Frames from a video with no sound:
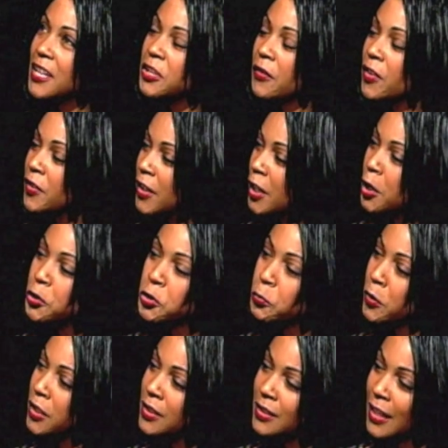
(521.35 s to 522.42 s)
do you have anything else you
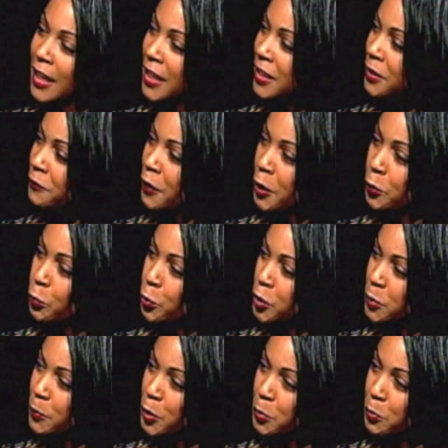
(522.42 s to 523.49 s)
want to say? Final words
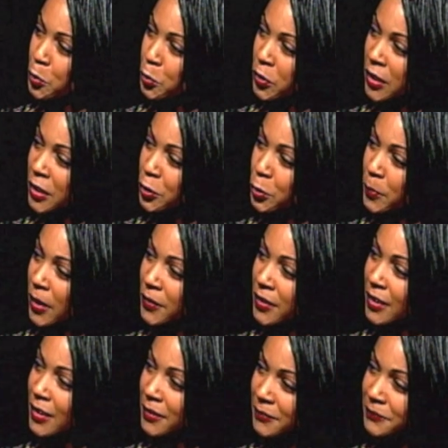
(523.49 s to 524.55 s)
about Ebola or about that?